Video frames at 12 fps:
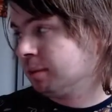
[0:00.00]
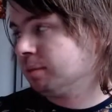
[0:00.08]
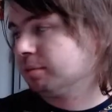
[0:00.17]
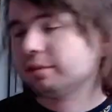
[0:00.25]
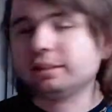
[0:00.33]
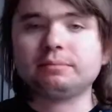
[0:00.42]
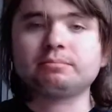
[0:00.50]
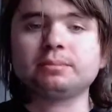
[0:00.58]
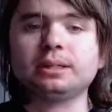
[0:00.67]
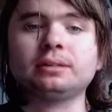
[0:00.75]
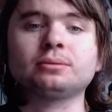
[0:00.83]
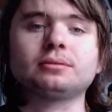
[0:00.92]
it was £11,
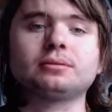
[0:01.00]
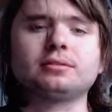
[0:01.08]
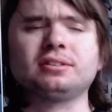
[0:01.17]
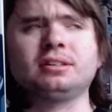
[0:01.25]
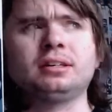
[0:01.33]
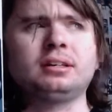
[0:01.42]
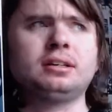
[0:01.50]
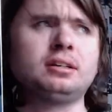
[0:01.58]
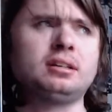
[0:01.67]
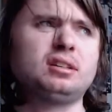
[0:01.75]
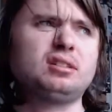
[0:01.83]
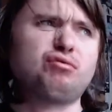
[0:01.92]

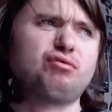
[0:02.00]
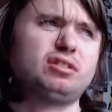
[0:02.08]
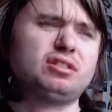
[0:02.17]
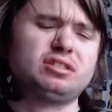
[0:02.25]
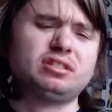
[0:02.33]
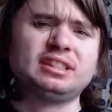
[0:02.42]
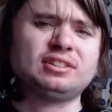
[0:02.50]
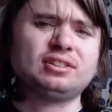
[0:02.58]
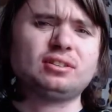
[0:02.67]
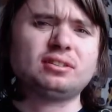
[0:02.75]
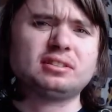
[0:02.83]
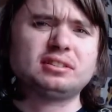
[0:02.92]

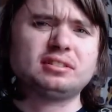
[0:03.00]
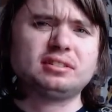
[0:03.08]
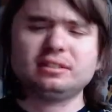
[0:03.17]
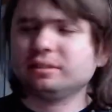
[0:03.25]
$13.